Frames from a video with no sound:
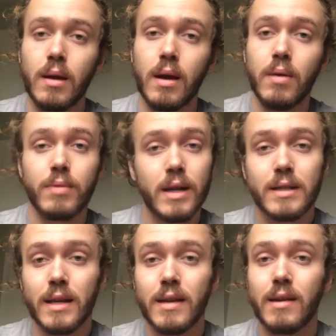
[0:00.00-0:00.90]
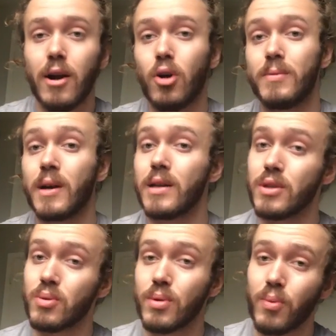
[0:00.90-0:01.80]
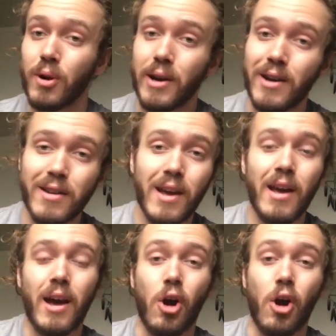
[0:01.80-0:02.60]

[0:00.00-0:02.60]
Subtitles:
With that said, I hope you guys enjoy the workout.